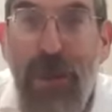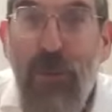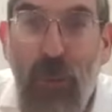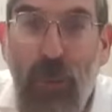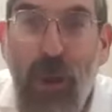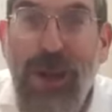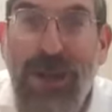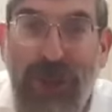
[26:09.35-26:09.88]

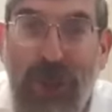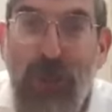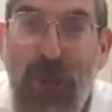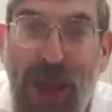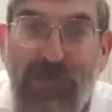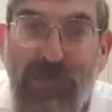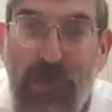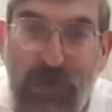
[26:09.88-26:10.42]
Why did you
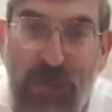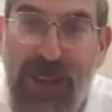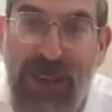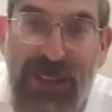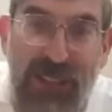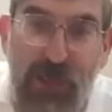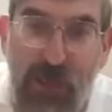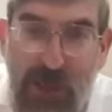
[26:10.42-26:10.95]
have to bring
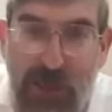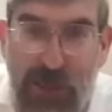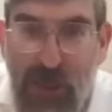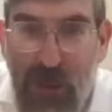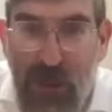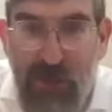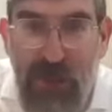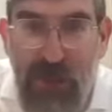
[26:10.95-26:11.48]
in this
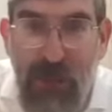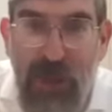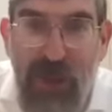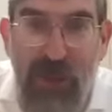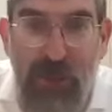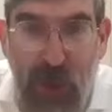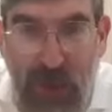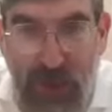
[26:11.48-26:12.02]
pasuk over here by
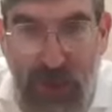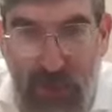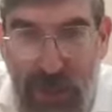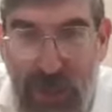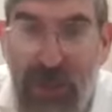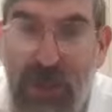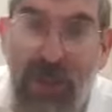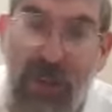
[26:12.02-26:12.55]

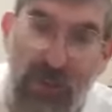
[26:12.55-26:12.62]
adultery